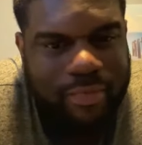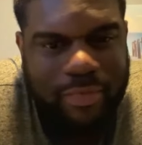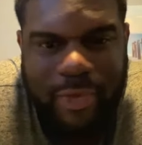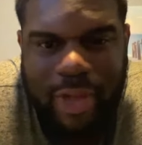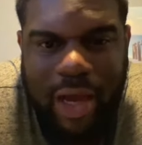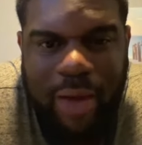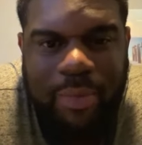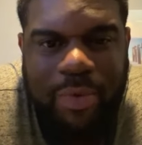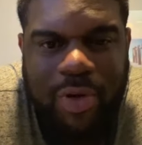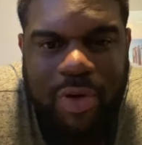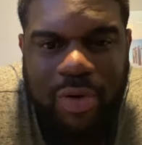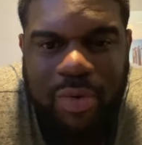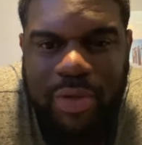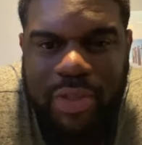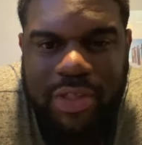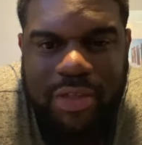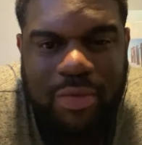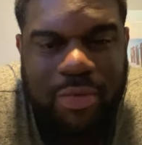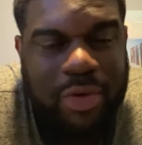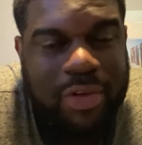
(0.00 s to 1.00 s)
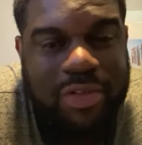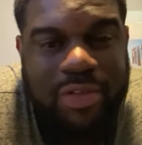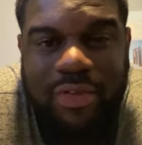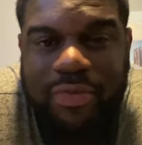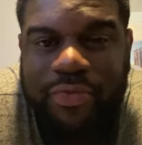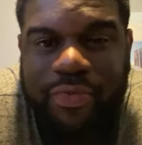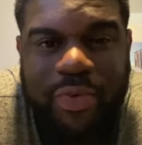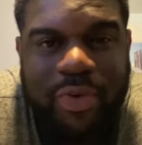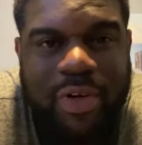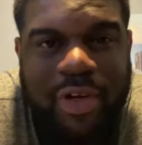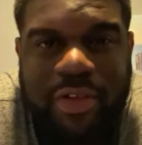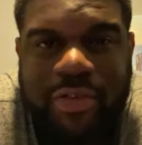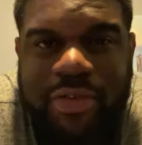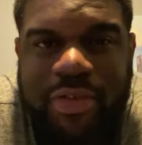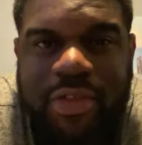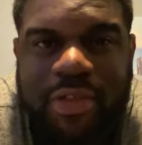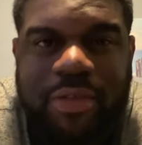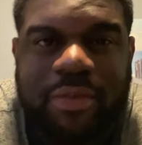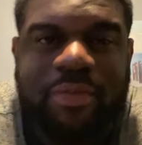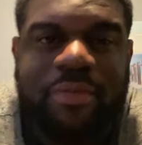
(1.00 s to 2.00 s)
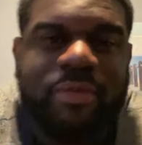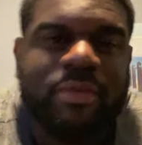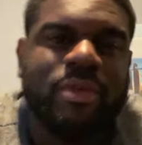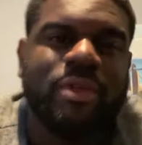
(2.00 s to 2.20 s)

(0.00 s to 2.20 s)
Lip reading: I'm cool with 200 to 400 too.